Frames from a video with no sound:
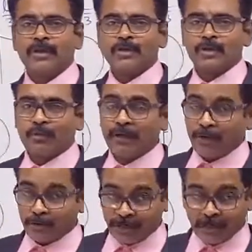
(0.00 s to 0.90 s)
So we
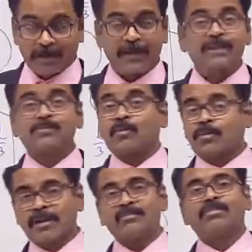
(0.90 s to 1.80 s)
have to increase mode
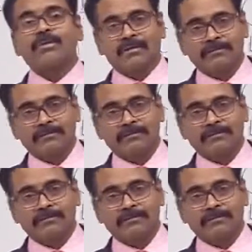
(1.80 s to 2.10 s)
number.